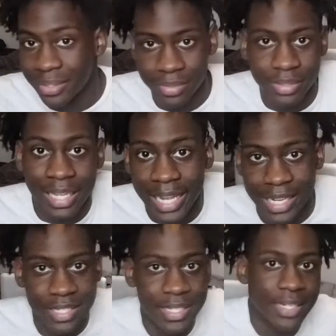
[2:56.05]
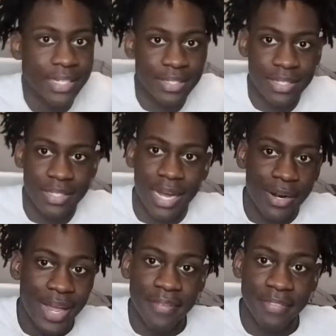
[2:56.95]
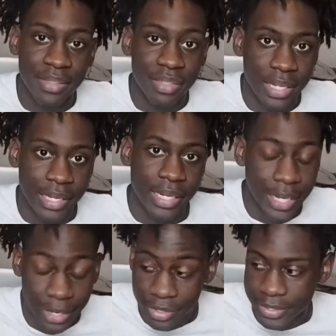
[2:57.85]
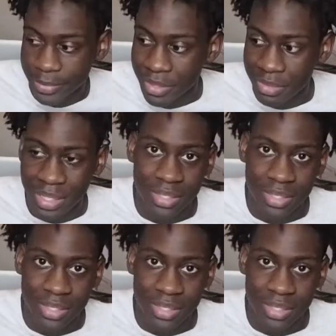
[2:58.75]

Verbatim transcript: there's like I said, since I don't have anything here with me,